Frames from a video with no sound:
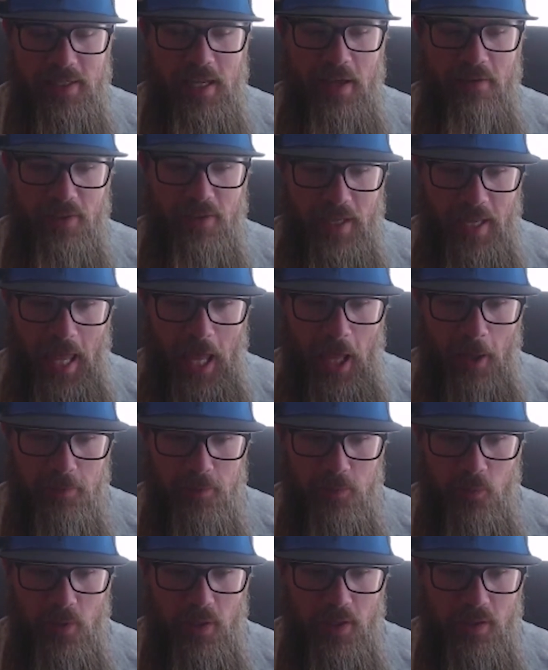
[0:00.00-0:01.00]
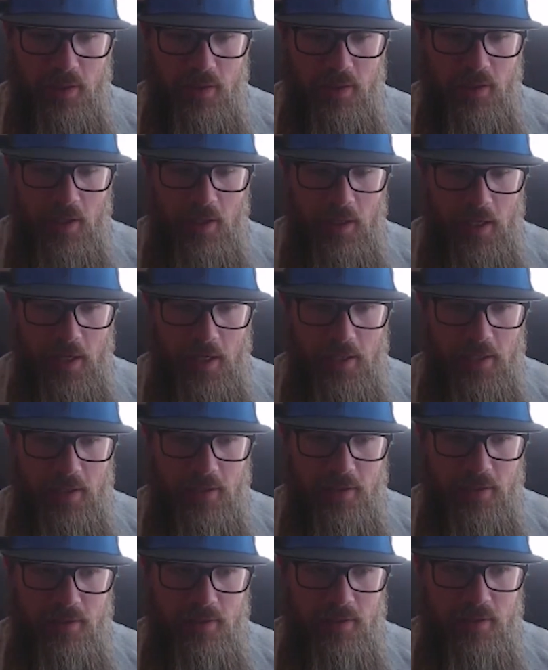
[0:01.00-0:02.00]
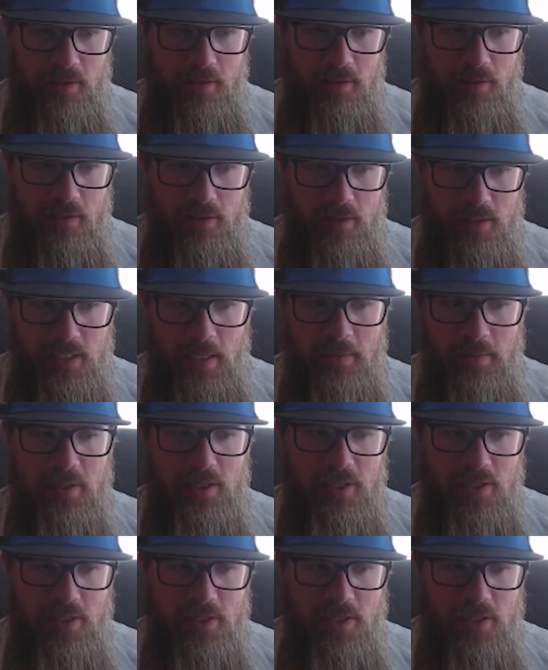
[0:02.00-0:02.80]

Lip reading: definitely helped with some of the